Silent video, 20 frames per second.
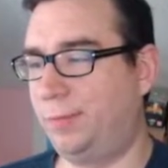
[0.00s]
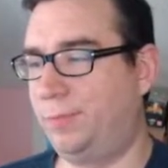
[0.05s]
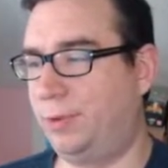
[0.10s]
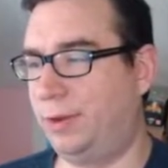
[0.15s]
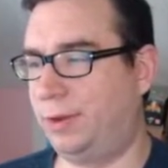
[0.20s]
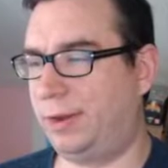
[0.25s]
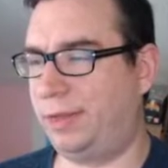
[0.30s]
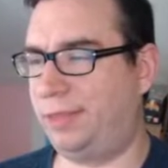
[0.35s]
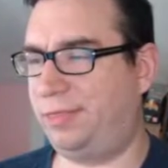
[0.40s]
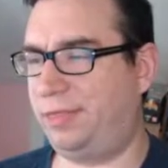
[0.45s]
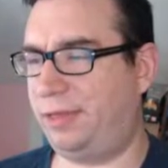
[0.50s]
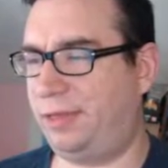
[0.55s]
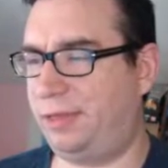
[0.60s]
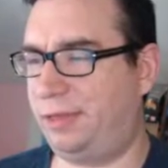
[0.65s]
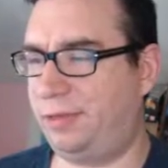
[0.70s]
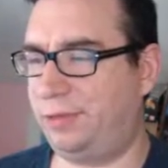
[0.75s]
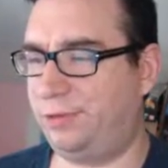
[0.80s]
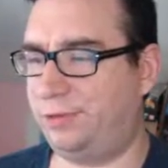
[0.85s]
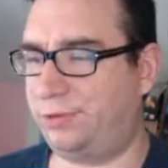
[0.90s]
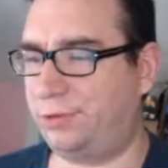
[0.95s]
But I think
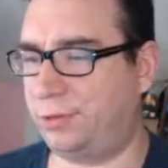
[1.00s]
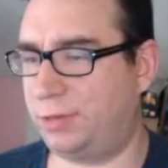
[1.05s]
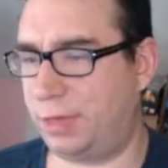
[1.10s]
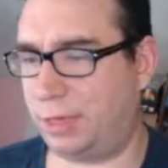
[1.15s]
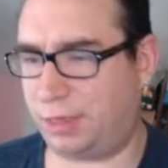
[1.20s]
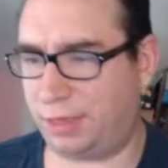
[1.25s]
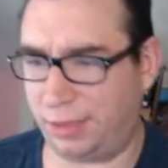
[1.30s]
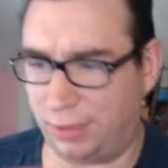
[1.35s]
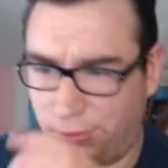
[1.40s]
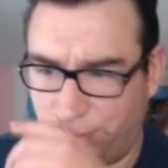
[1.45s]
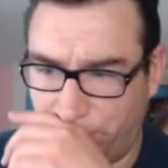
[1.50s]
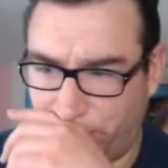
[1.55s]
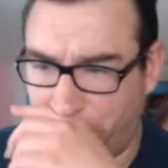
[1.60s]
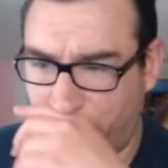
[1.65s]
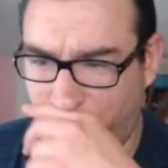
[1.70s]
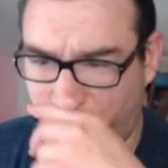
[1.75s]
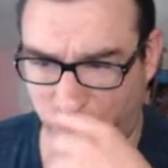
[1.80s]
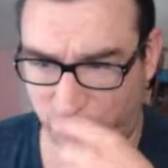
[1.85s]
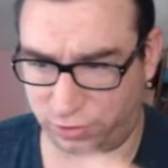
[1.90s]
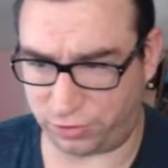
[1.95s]
he's one
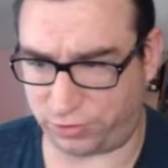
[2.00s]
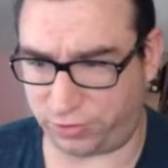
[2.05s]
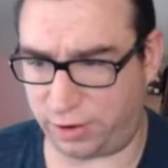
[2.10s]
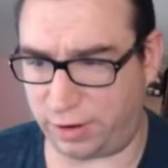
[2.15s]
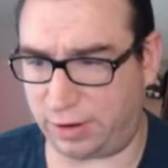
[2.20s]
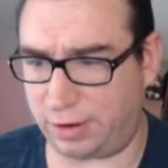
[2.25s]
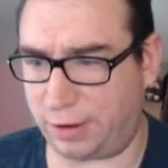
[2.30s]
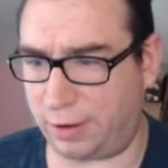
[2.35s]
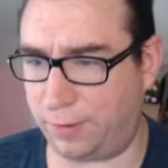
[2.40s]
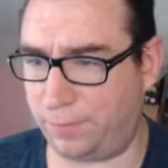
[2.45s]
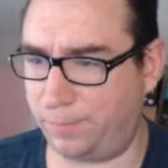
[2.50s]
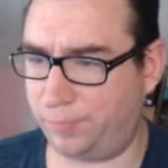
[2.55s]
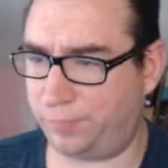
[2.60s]
of the worst right now.